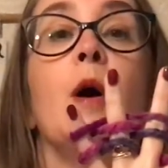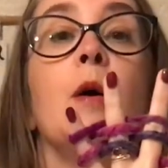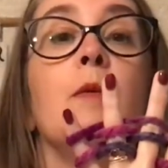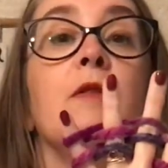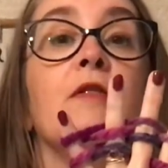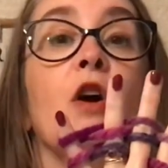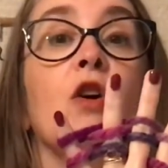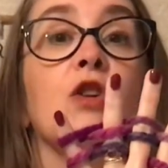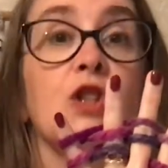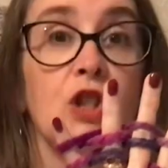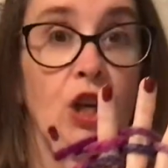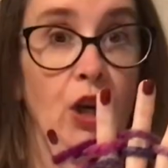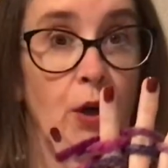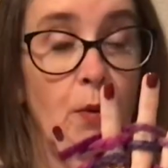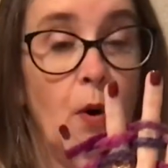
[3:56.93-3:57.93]
we've got
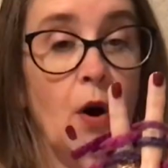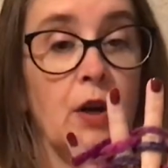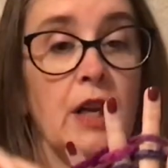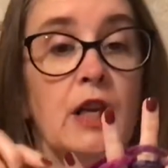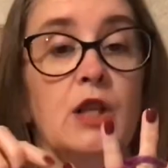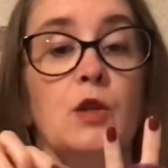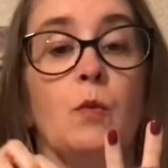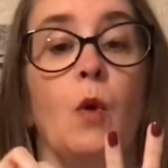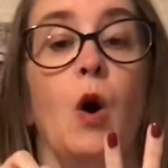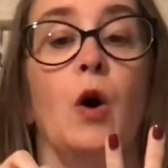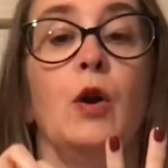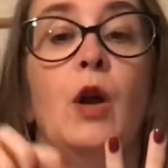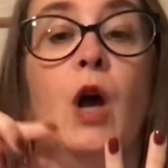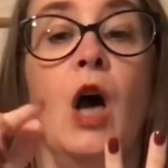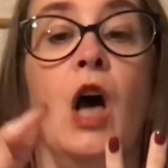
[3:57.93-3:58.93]
2 on each one,
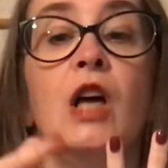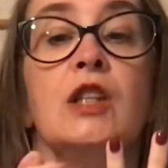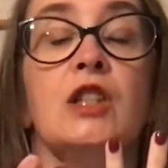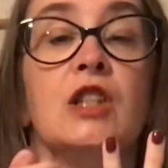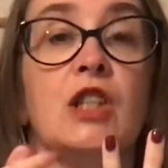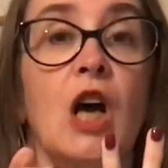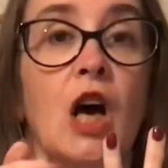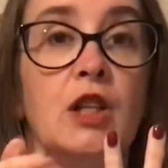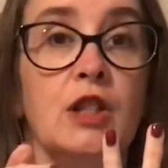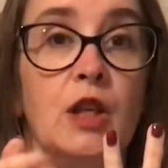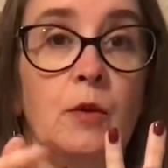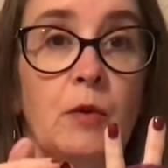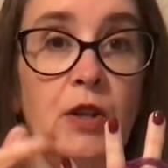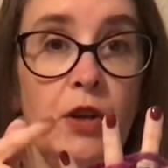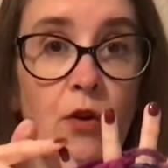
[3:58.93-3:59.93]
starting
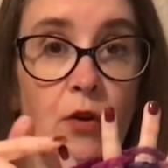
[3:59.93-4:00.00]
with your